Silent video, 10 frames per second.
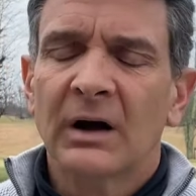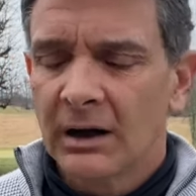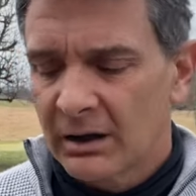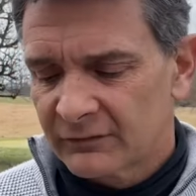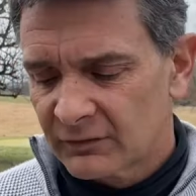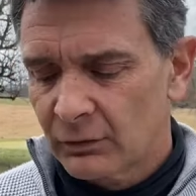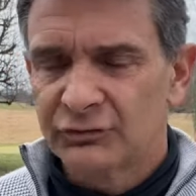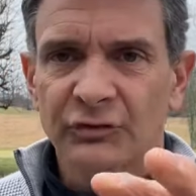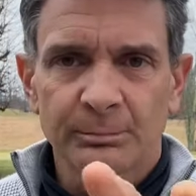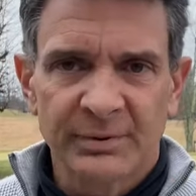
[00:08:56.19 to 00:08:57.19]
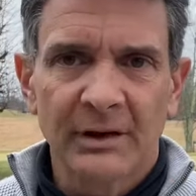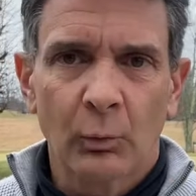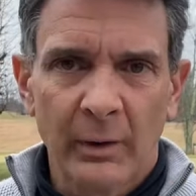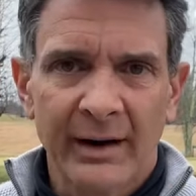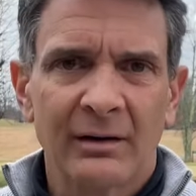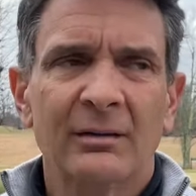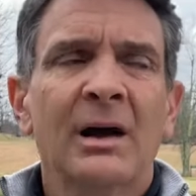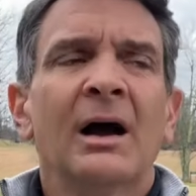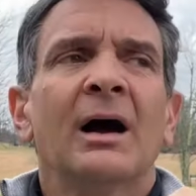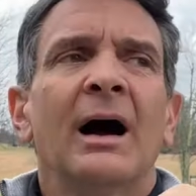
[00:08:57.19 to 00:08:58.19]
Uh, so just be aware
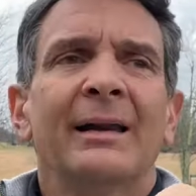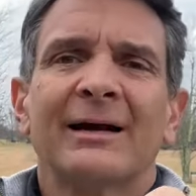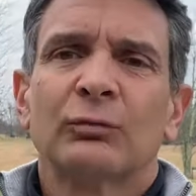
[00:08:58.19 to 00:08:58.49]
and